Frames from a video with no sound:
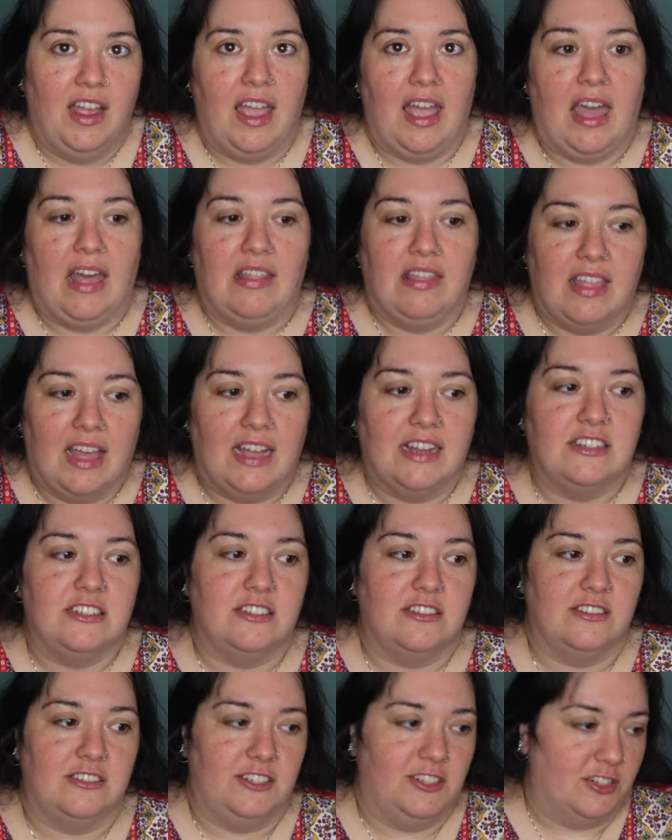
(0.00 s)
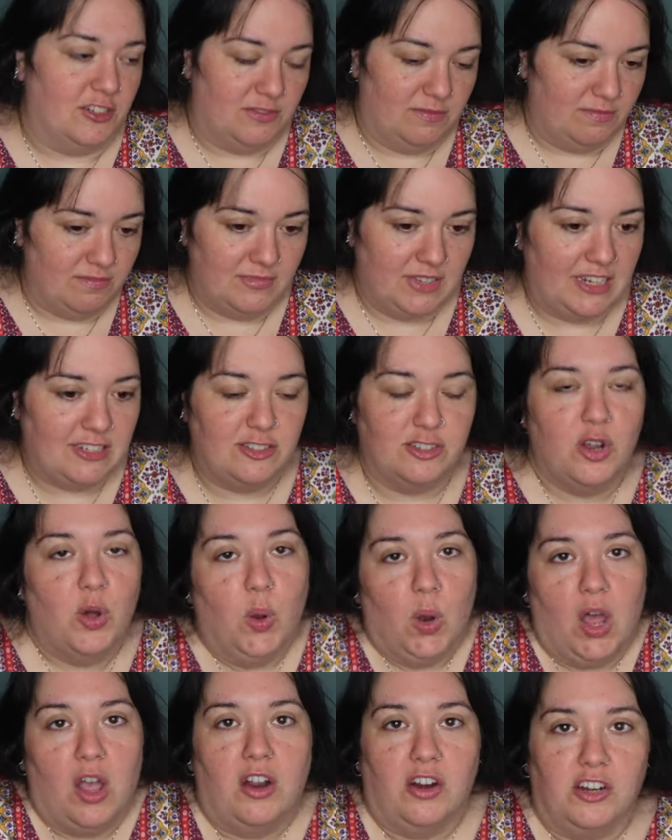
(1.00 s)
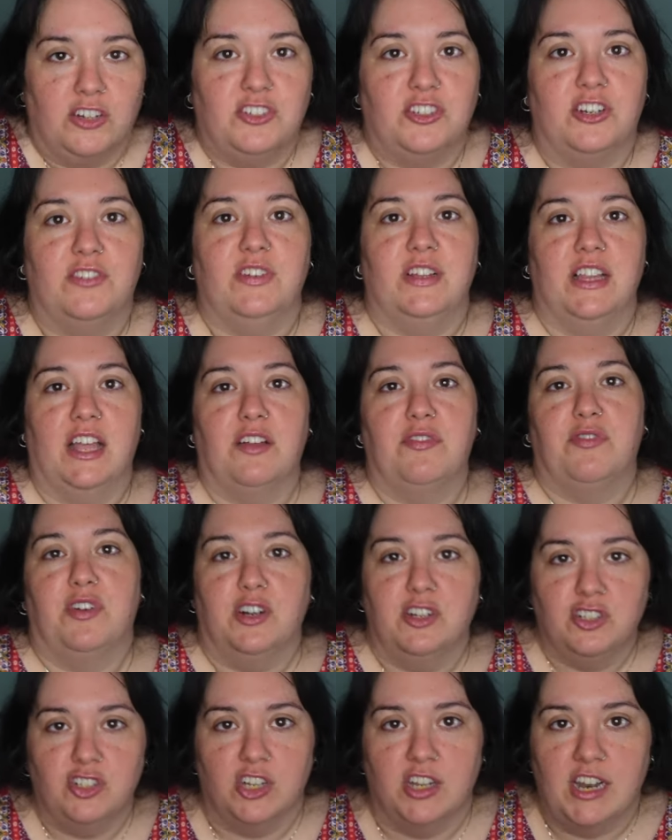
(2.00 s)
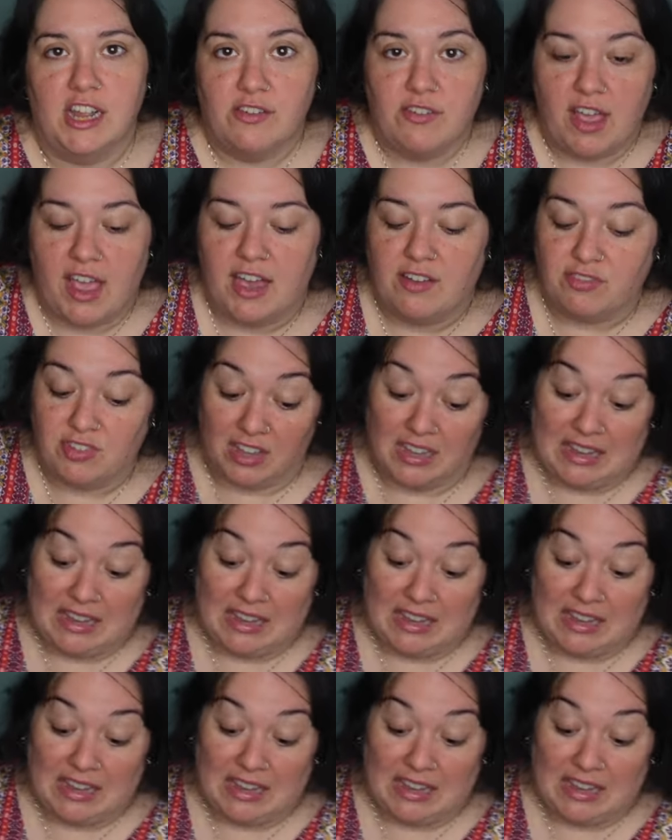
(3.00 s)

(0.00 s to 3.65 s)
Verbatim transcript: and that you know it's no longer serving that function if I have to